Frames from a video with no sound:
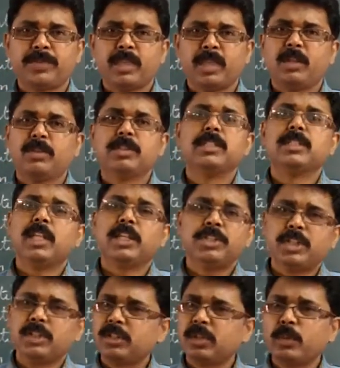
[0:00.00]
Now these
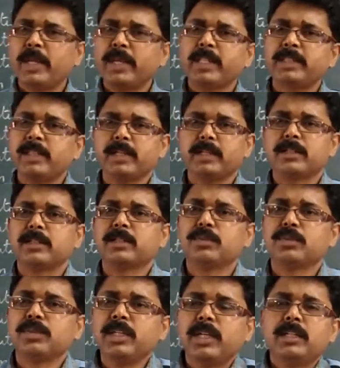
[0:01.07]
glaciers are very thick,
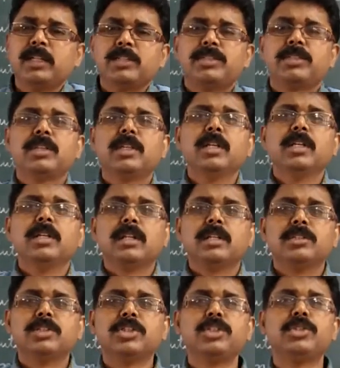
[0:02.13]
so they just
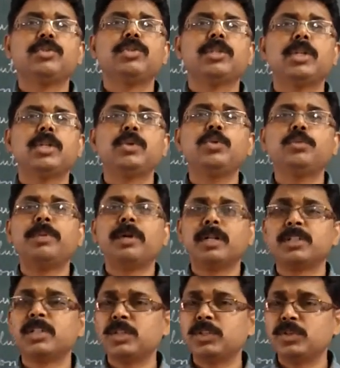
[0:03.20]
constitute the
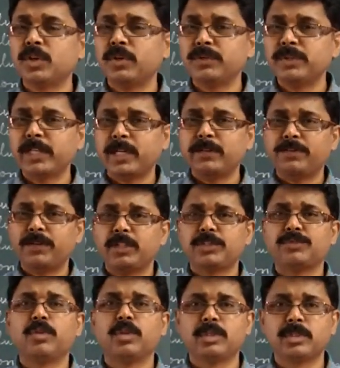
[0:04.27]
2% of that fresh
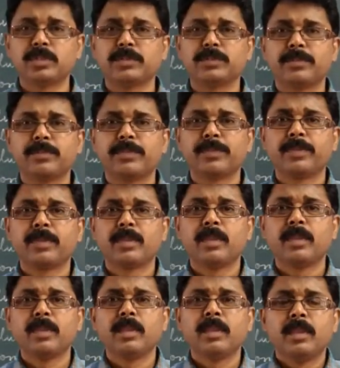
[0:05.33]
water.
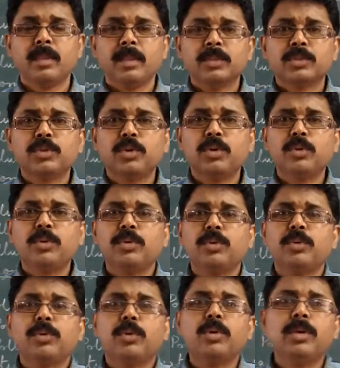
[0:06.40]

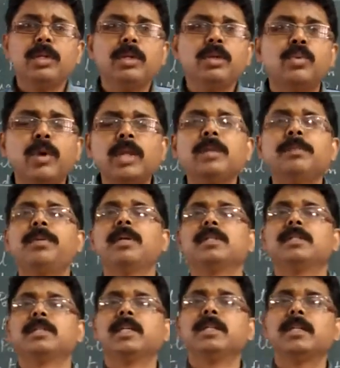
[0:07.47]
So only
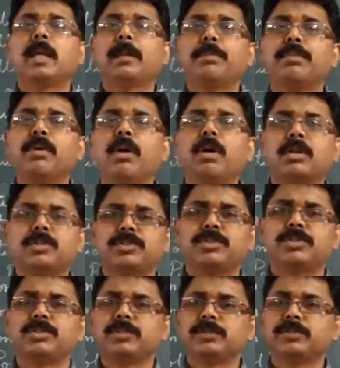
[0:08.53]
1%
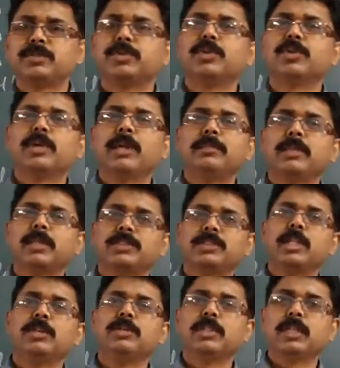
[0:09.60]
approx, so I am just
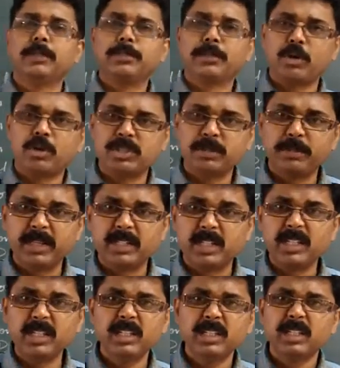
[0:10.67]
telling the
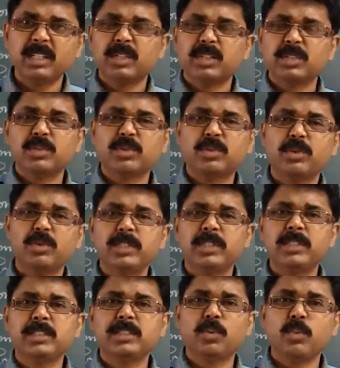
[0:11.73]
approximately. So
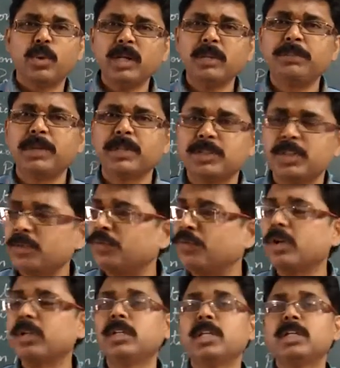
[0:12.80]
it is a 1%
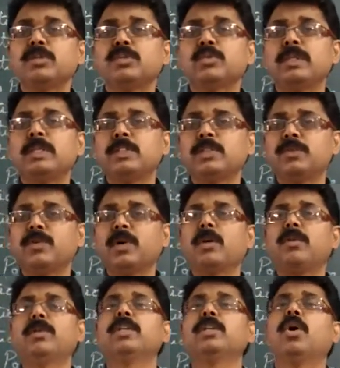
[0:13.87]
water usually is
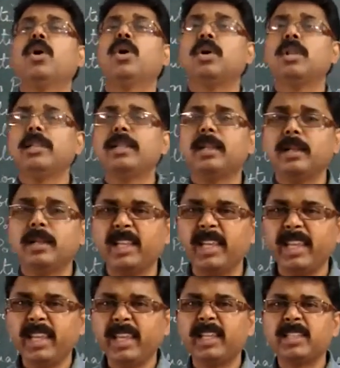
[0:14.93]
found in all the
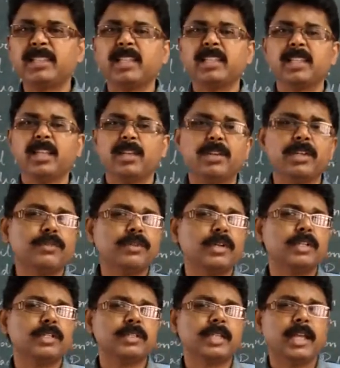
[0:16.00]
lakes and the
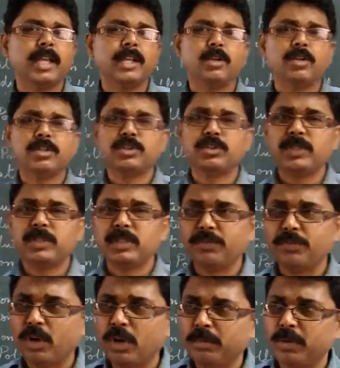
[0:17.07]
rivers, and also in the
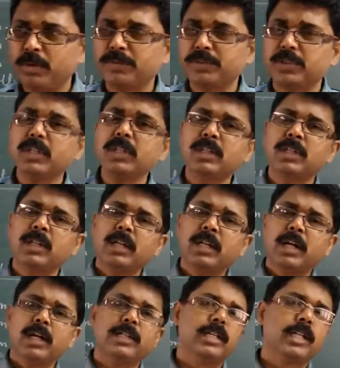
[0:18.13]
form of the
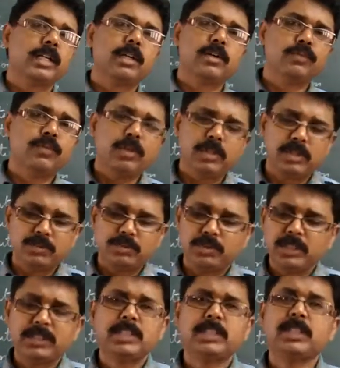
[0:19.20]
underground water. So
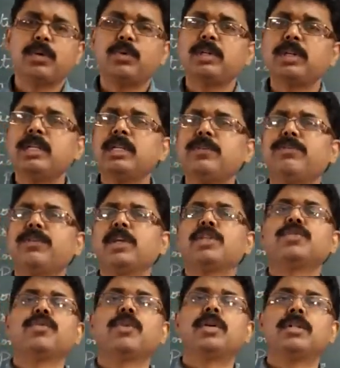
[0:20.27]
this is the only
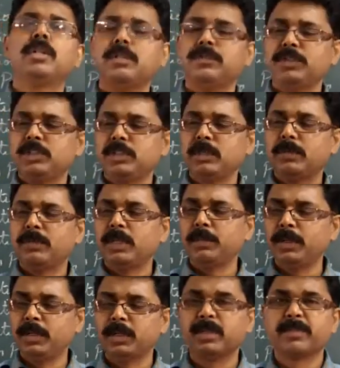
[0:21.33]
fresh water which is
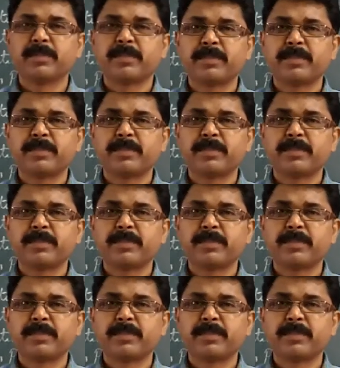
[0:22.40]
available.